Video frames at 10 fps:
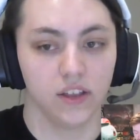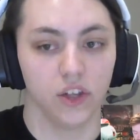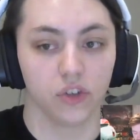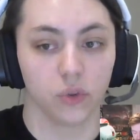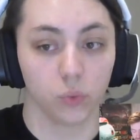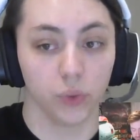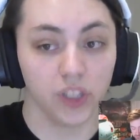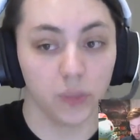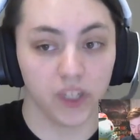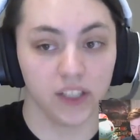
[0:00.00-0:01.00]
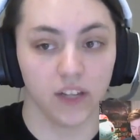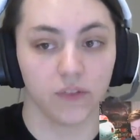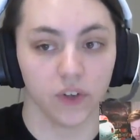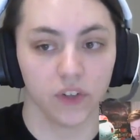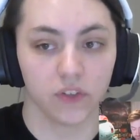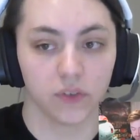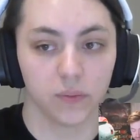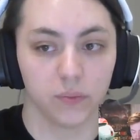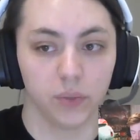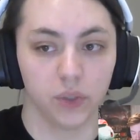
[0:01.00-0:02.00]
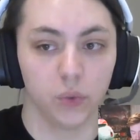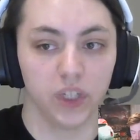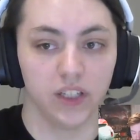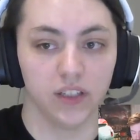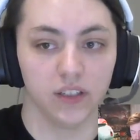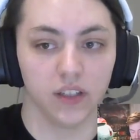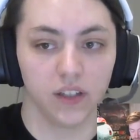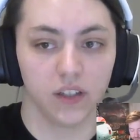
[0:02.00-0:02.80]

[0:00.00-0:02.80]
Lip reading: there's a really big difference between,